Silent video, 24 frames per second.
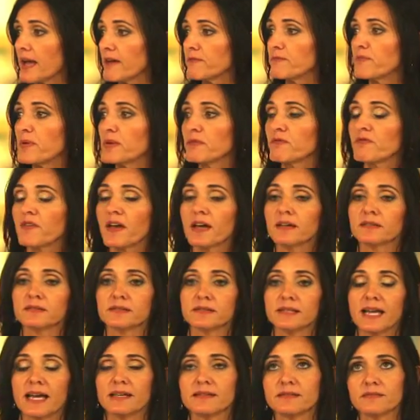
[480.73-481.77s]

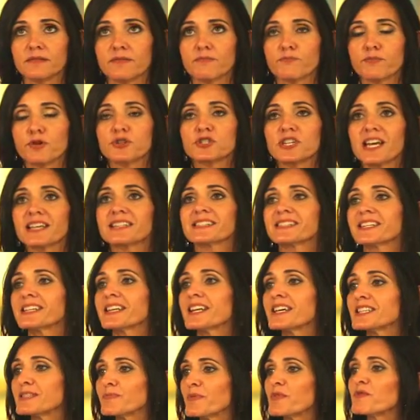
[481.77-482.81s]

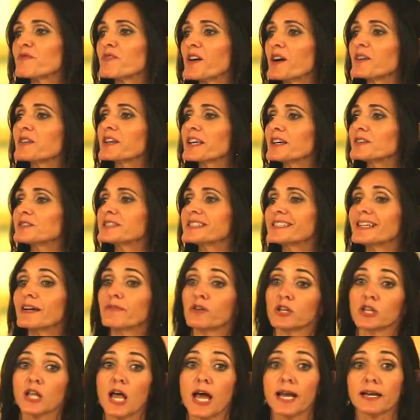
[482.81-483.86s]
progestin has been found guilty
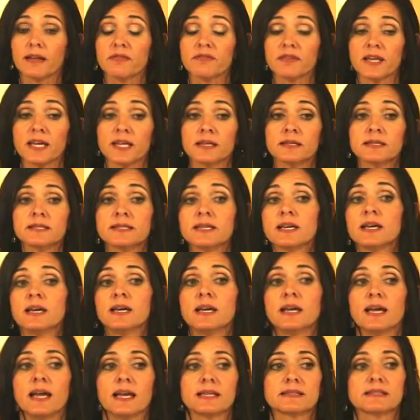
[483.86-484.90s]
of a lot of things,
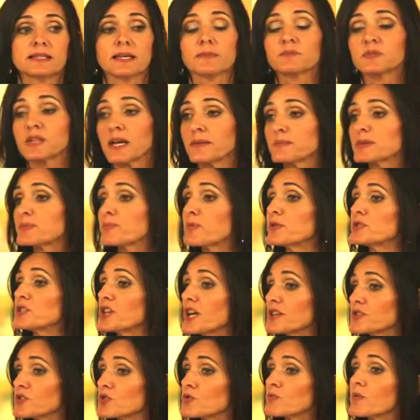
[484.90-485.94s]
and sometimes
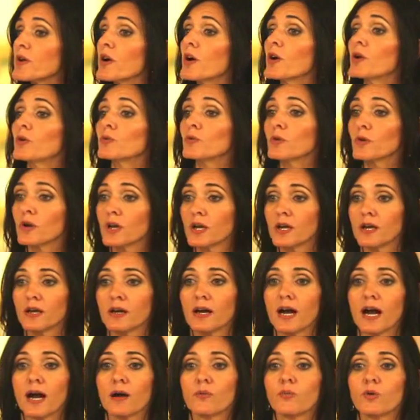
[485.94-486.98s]
progesterone
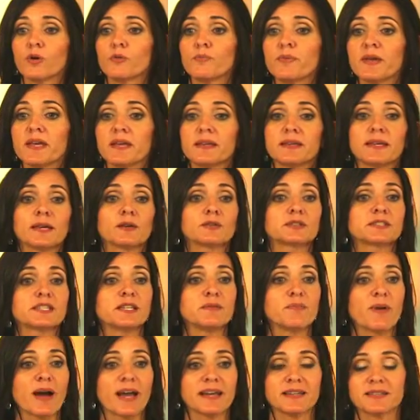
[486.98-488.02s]
will be
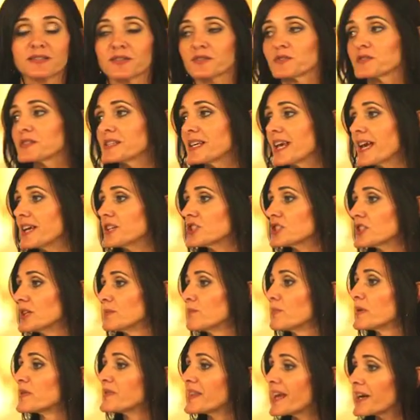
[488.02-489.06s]
guilty by
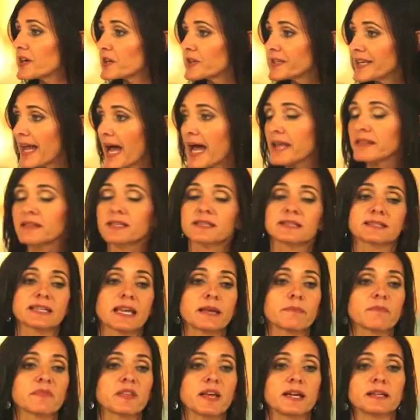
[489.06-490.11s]
association, but they are not the
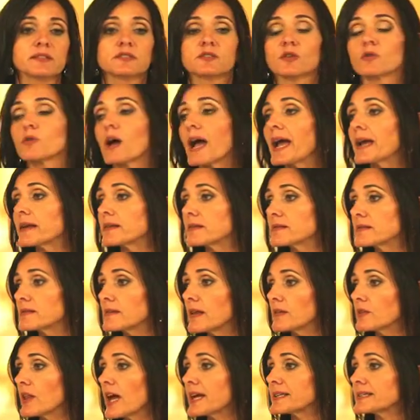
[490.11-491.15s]
same thing. So I
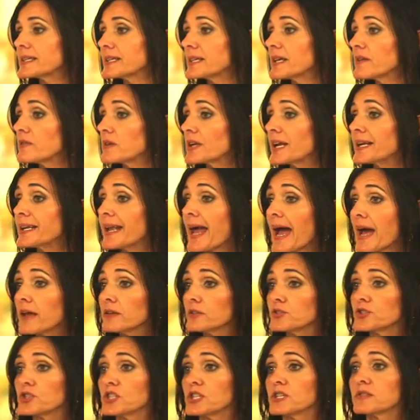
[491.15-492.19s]
like to give an
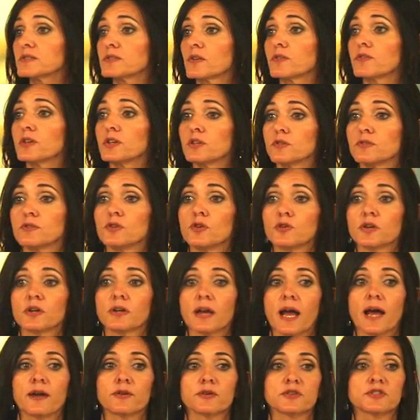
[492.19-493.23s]
analogy so that you
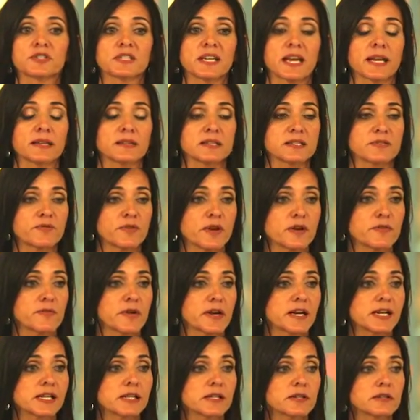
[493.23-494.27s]
can understand this very,
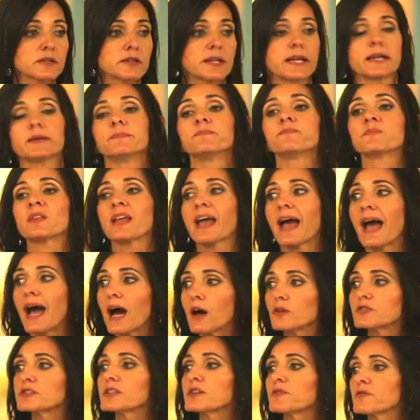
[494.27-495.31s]
very clearly,
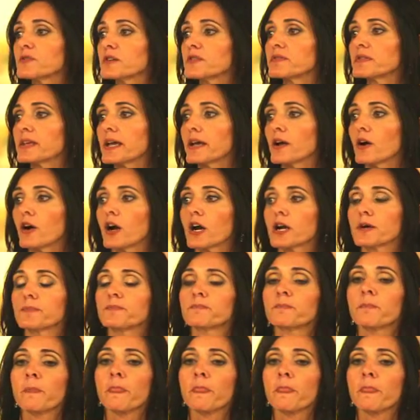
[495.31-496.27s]
how different they are.